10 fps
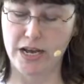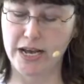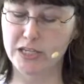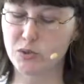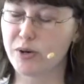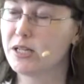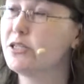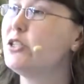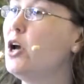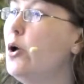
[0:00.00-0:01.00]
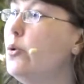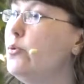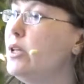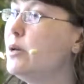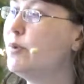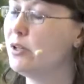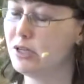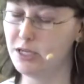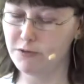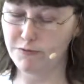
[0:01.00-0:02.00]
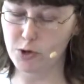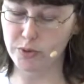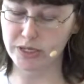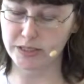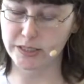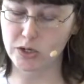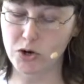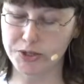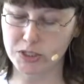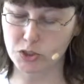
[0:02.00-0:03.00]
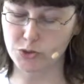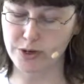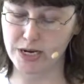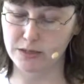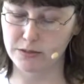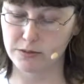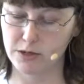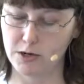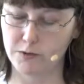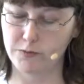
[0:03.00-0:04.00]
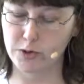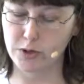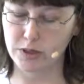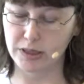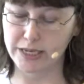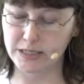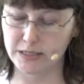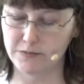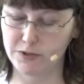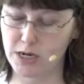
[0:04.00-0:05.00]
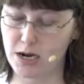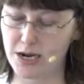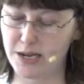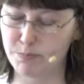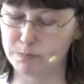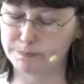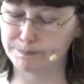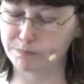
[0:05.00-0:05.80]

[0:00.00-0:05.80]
as well as hone the ability to focus and concentrate for lengths of time.